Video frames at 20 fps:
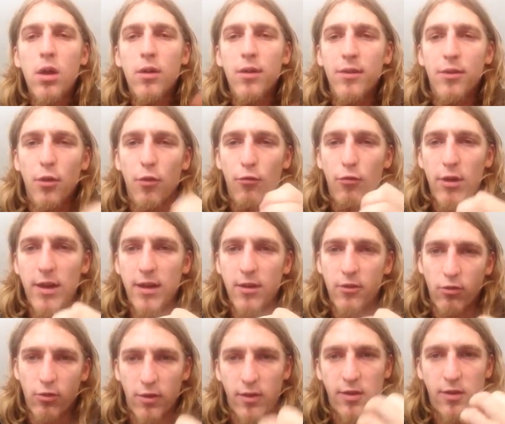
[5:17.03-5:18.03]
the
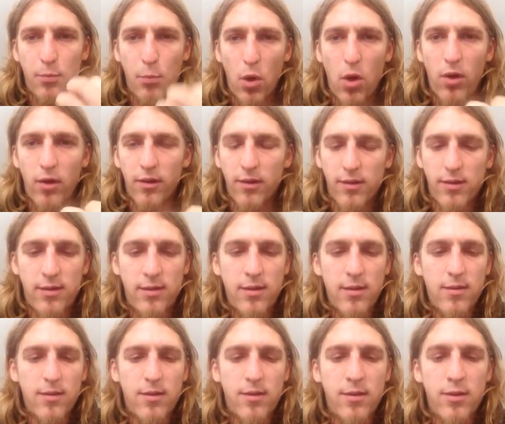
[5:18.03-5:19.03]
reed
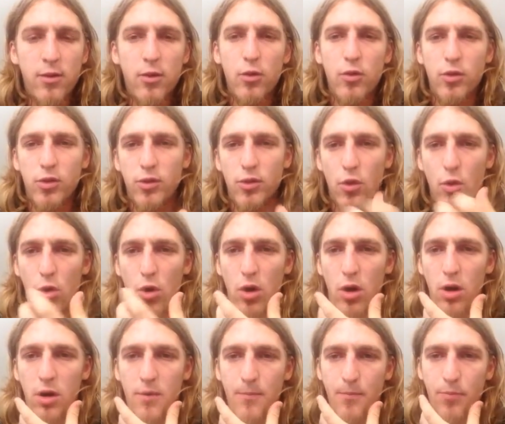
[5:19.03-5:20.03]
responds to
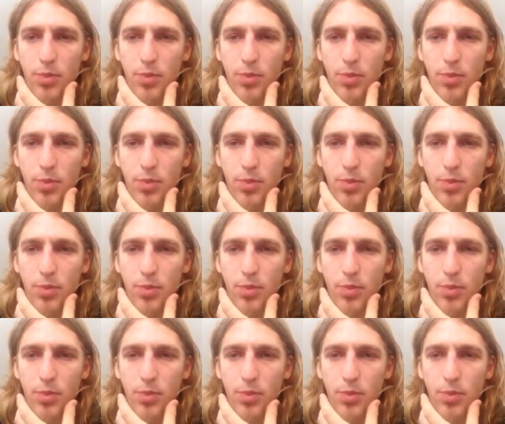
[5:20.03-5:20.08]
your